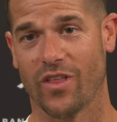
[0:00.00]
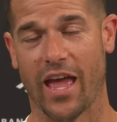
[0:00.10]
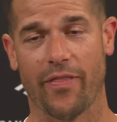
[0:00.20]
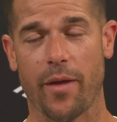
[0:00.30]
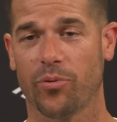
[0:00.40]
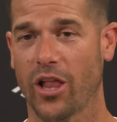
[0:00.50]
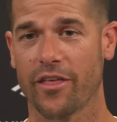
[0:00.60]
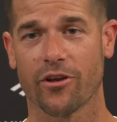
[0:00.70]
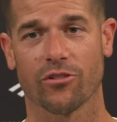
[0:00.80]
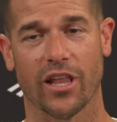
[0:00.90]
They, they
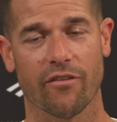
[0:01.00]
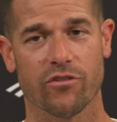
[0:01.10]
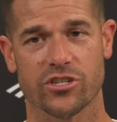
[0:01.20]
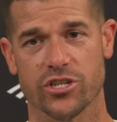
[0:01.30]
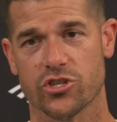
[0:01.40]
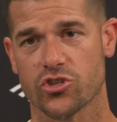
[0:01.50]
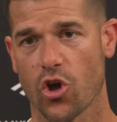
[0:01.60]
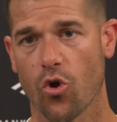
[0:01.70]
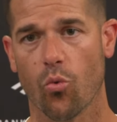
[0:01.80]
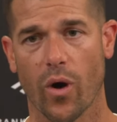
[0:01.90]
play their leverages
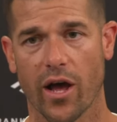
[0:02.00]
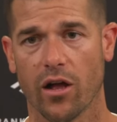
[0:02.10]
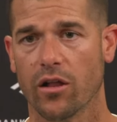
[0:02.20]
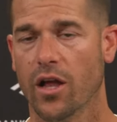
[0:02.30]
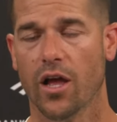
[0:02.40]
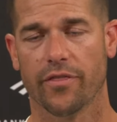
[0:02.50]
so well.